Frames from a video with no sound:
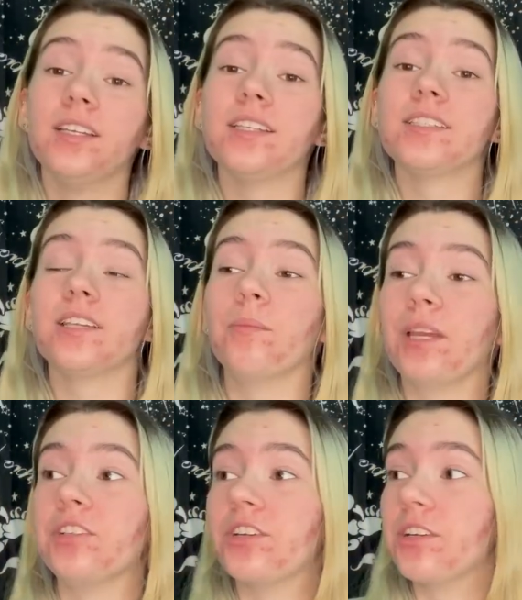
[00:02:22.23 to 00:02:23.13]
So
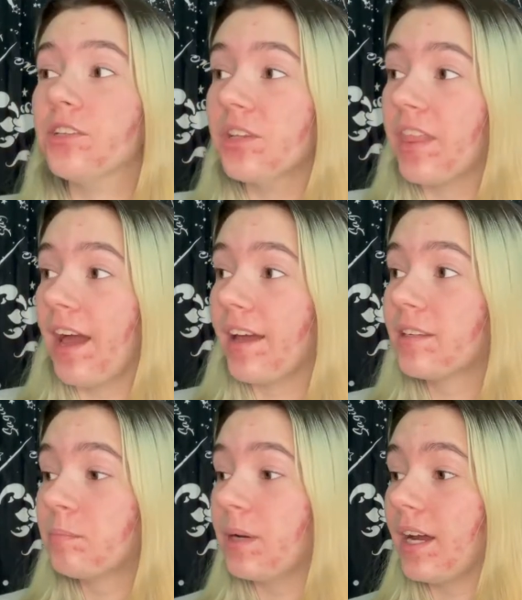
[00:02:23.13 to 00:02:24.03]
make sure you do that.
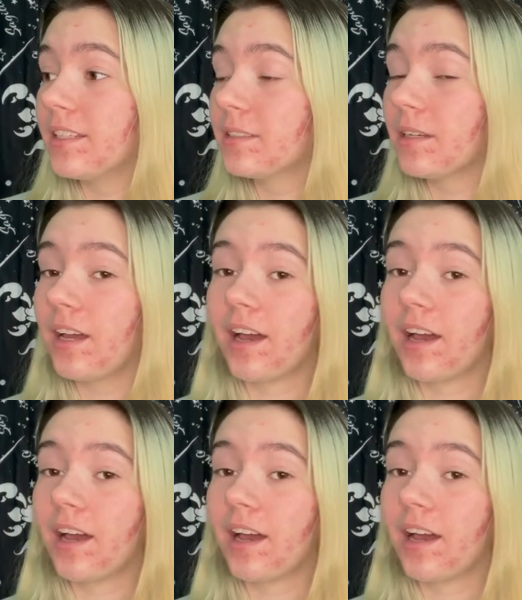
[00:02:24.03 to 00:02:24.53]
But